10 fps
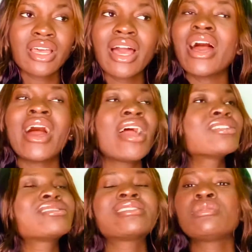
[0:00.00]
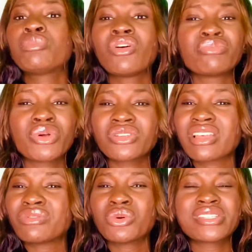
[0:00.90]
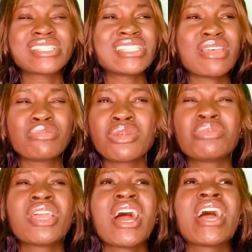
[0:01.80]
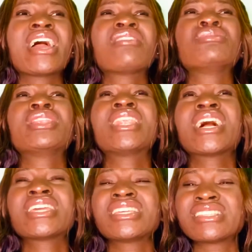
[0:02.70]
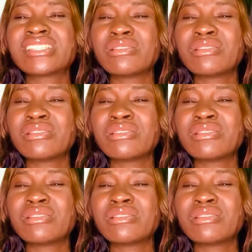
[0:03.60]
I sleep off because I've not slept. Maybe I have been lacking sleep.